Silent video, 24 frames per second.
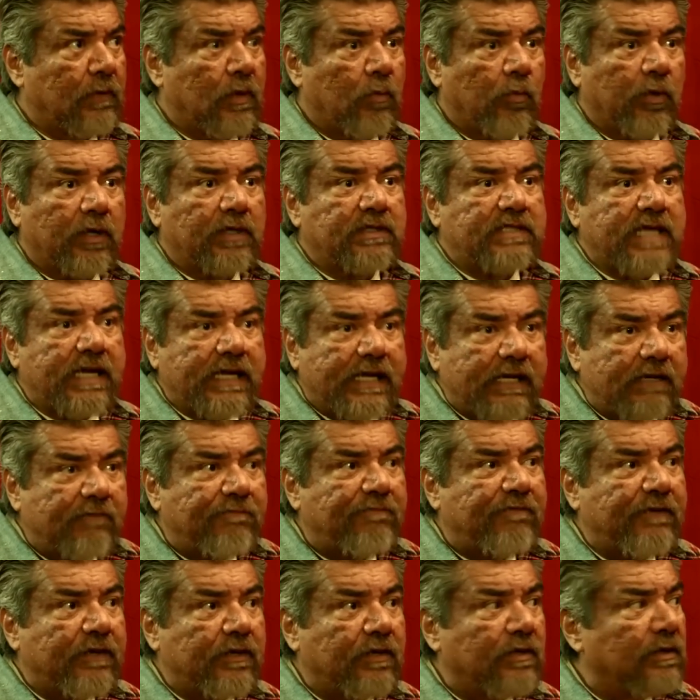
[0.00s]
We're going to take
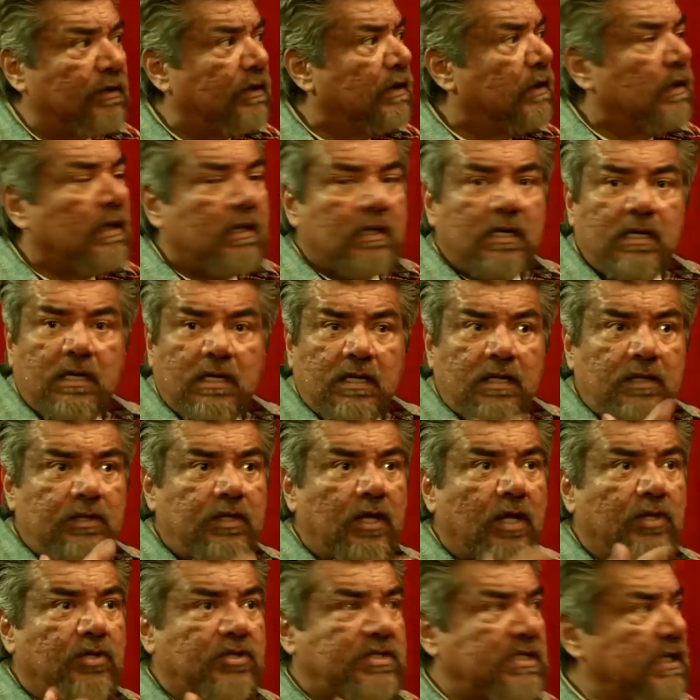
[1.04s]
infield.
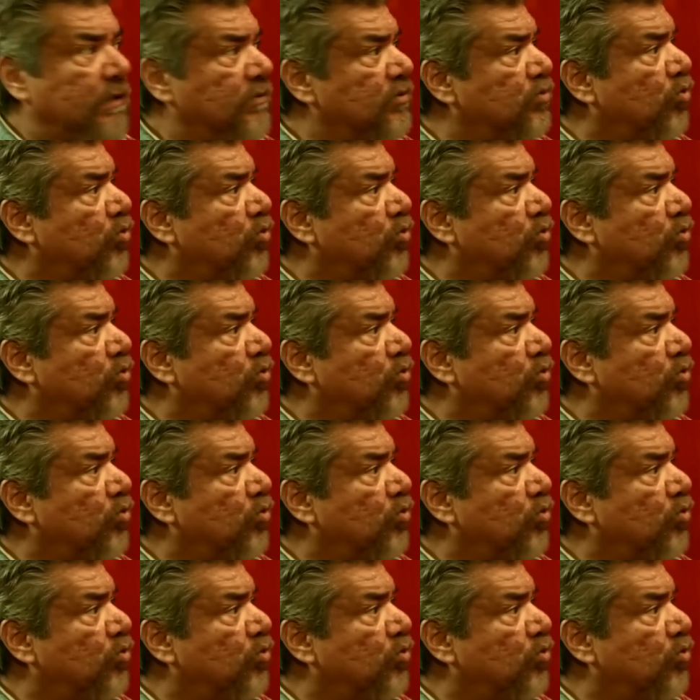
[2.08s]
The other team